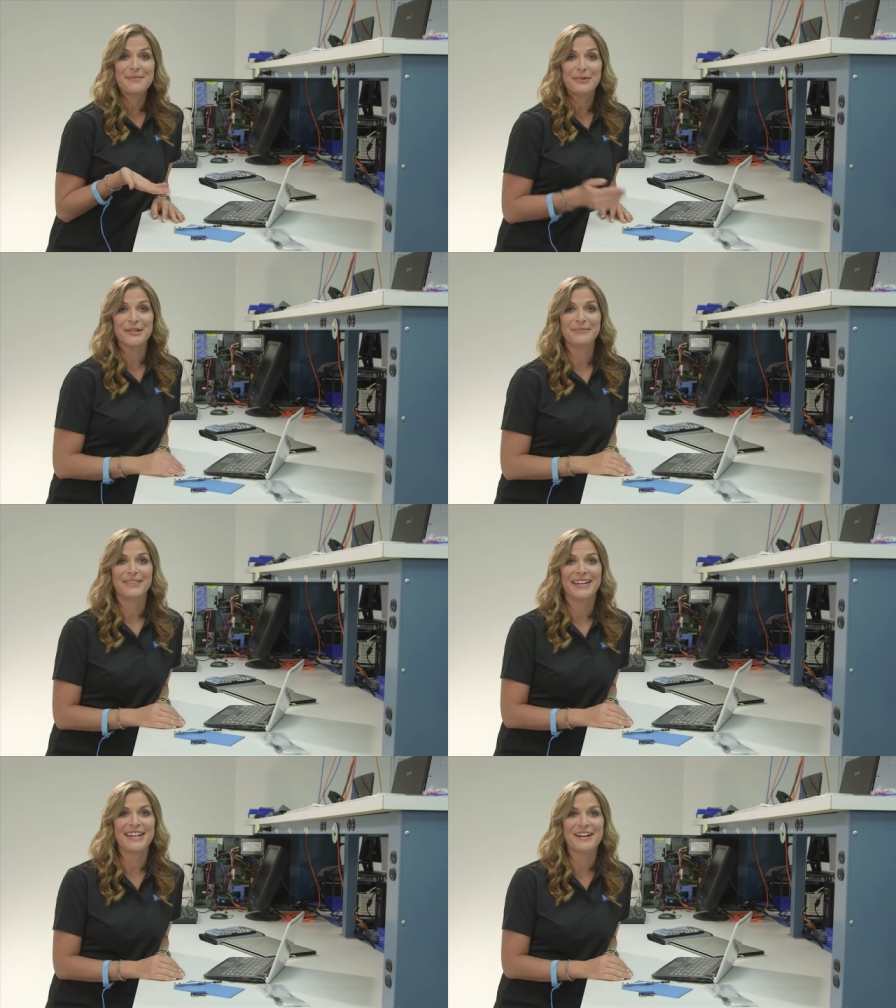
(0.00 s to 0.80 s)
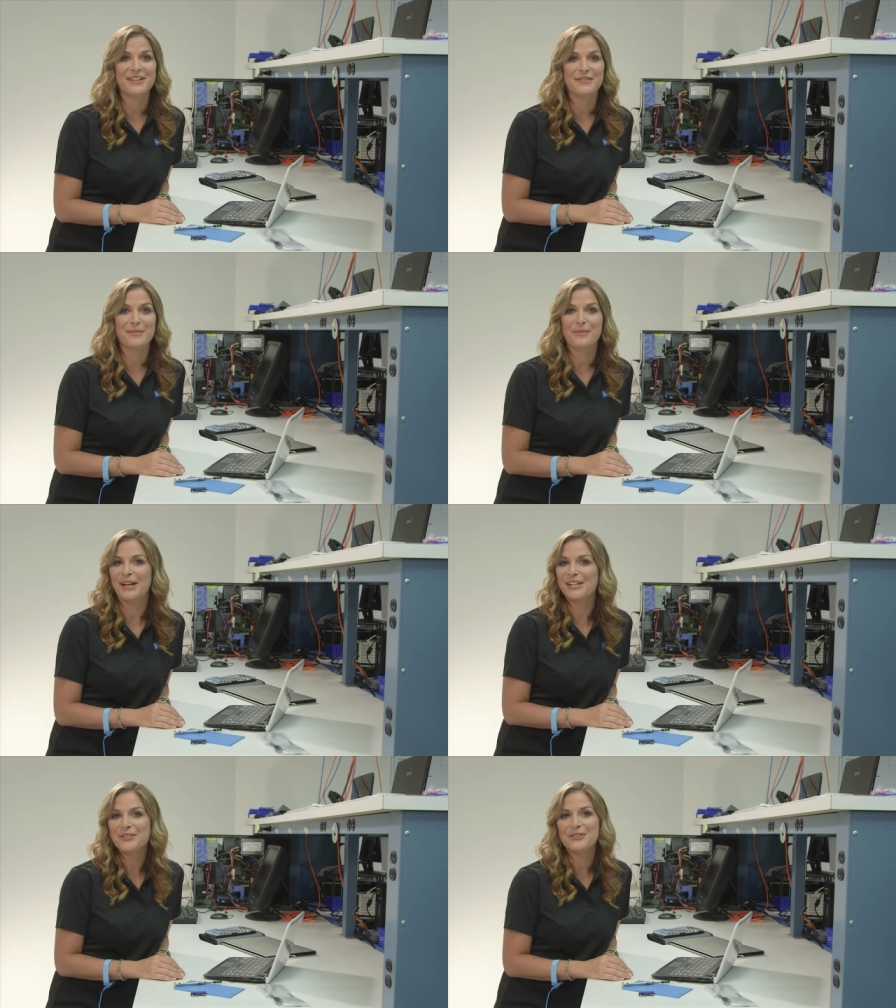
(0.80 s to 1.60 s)
simple, and now you have a
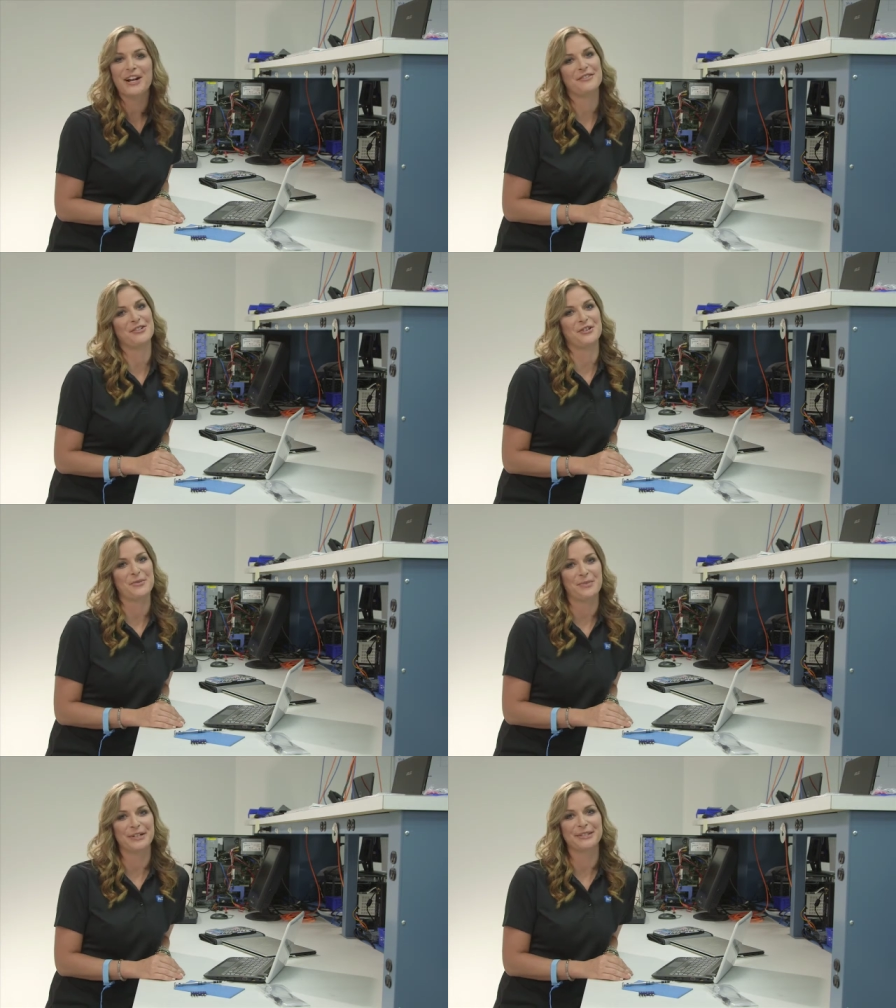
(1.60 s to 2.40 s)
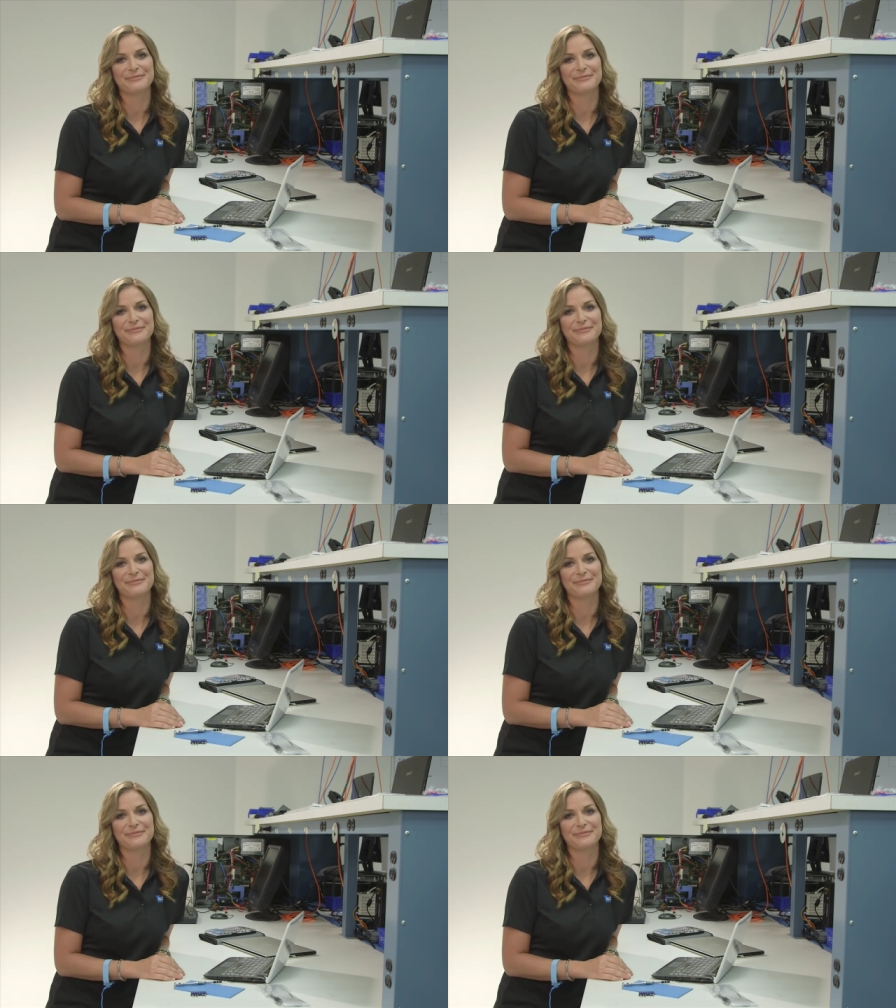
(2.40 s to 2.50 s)
brand new drive in your notebook.